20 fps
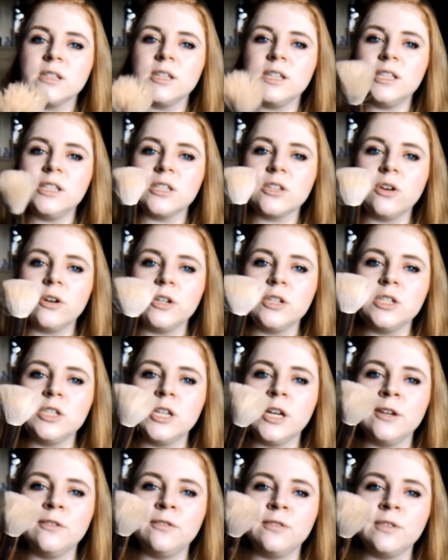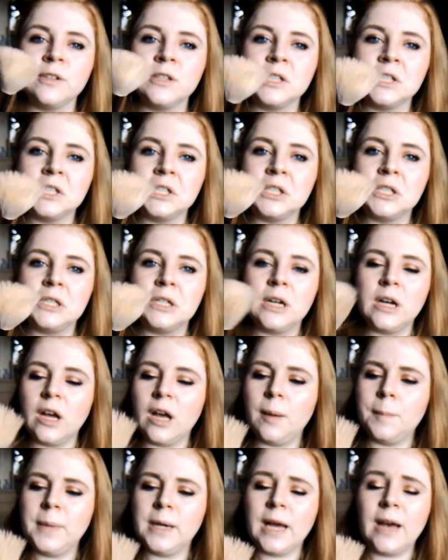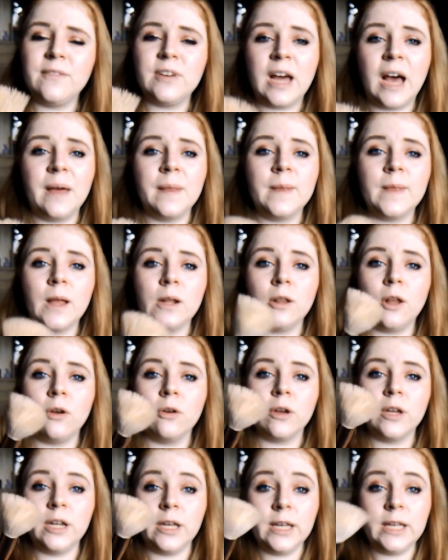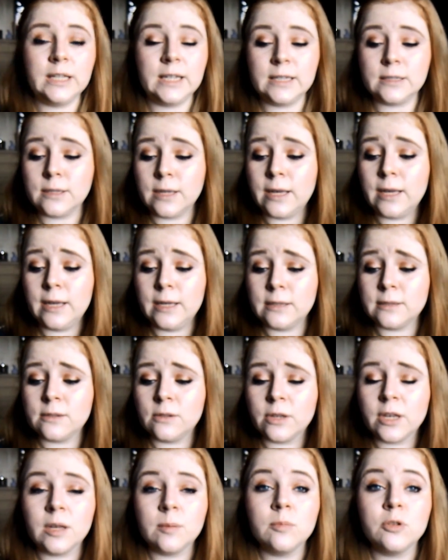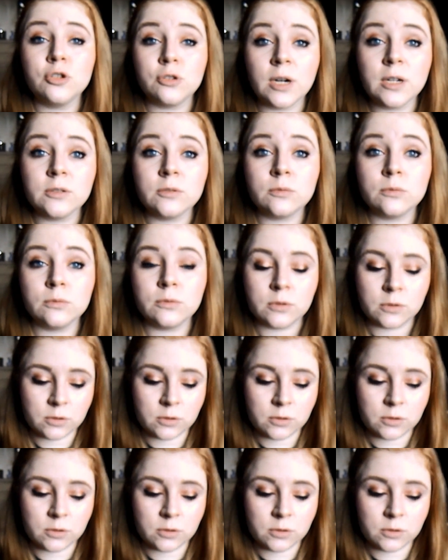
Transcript: It's kind of, I mean, I haven't had it that long and it is looking bedraggled,